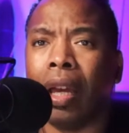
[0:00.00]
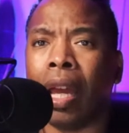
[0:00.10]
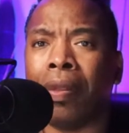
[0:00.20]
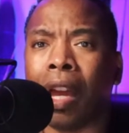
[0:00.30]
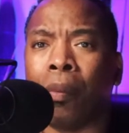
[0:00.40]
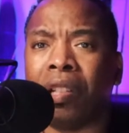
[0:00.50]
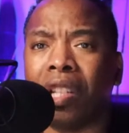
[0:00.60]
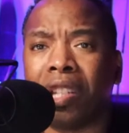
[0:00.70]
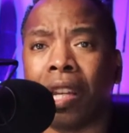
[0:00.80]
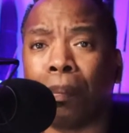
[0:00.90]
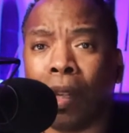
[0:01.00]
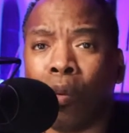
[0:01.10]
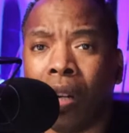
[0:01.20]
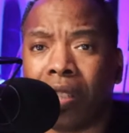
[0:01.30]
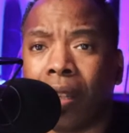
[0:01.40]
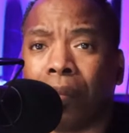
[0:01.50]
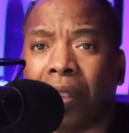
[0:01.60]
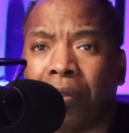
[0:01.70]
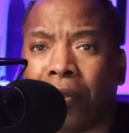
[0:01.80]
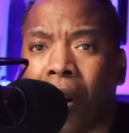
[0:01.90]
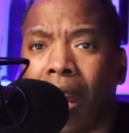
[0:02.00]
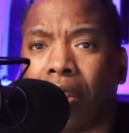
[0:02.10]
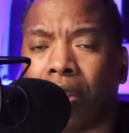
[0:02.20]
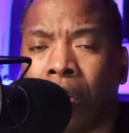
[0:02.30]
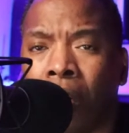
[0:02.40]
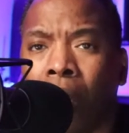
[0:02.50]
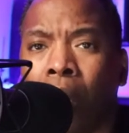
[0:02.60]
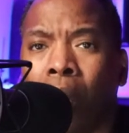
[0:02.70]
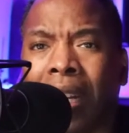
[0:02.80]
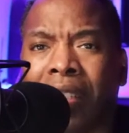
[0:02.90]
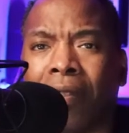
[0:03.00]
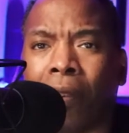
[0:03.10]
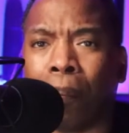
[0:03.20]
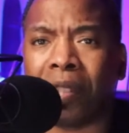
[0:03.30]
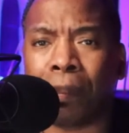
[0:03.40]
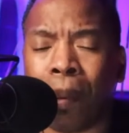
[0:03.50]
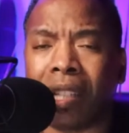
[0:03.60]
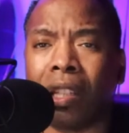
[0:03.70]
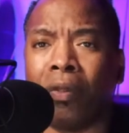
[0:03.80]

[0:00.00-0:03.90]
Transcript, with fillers: And that we just simply want something fresh, new, a different perspective.